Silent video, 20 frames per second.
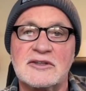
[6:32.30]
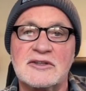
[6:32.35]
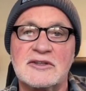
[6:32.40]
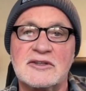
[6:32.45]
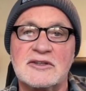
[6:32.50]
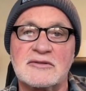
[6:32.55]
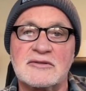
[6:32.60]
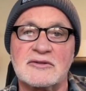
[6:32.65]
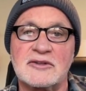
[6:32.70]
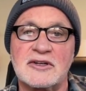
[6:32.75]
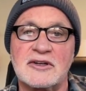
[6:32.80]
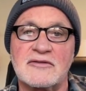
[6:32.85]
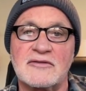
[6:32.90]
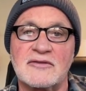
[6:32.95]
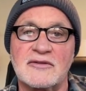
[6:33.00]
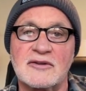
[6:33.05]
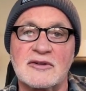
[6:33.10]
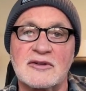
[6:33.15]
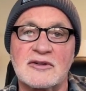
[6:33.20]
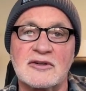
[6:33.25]
We have
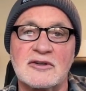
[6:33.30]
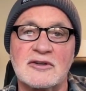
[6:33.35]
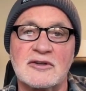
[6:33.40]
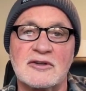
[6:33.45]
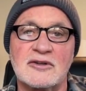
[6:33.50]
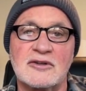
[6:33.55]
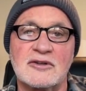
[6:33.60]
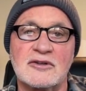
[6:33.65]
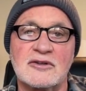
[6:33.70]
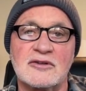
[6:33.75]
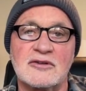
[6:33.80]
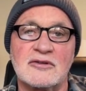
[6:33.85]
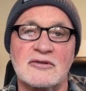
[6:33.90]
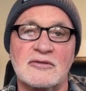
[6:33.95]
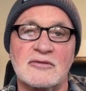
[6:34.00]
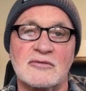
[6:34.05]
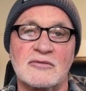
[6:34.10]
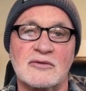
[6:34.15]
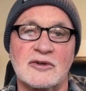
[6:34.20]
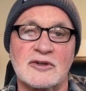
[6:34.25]

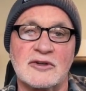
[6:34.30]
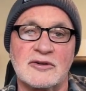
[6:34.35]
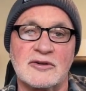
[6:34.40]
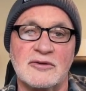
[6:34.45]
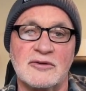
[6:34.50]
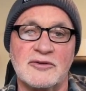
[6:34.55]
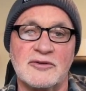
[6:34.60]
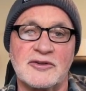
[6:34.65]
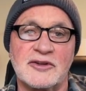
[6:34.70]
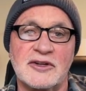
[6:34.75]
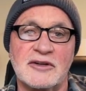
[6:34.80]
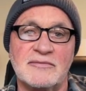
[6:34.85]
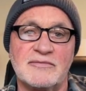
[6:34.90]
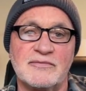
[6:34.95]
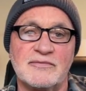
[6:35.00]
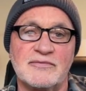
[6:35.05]
1 whole step,